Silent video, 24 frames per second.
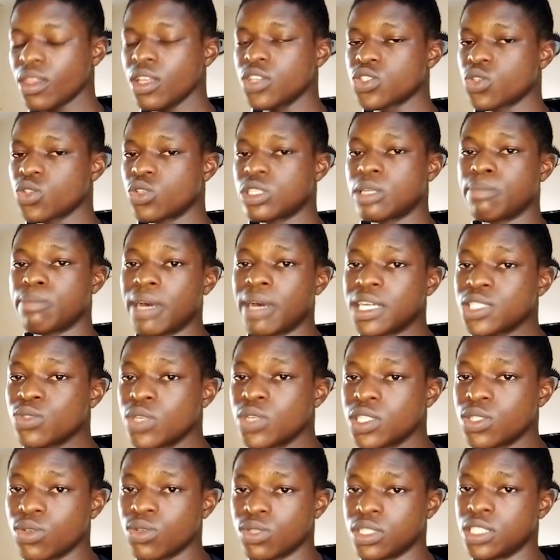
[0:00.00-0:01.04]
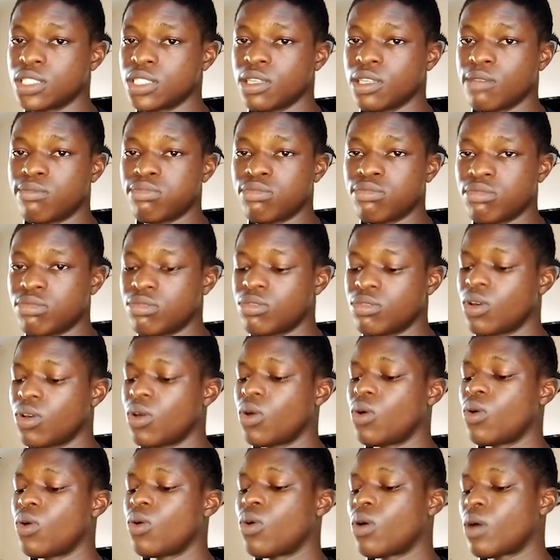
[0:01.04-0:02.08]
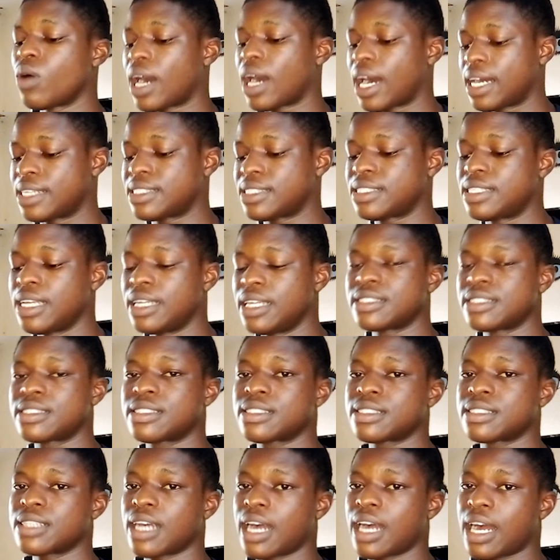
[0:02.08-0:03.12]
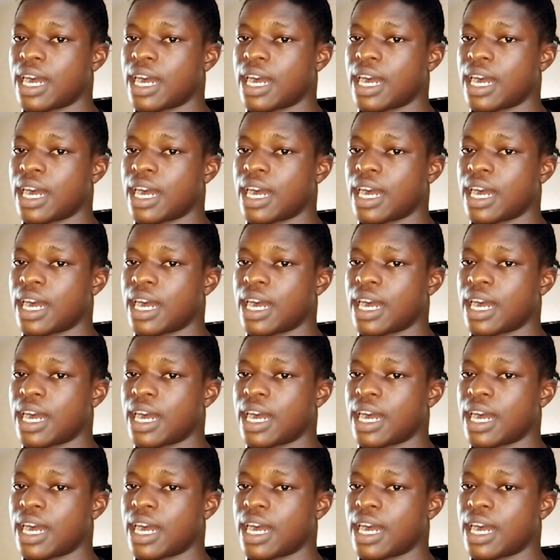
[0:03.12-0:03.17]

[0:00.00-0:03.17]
So the best way to disable AdSense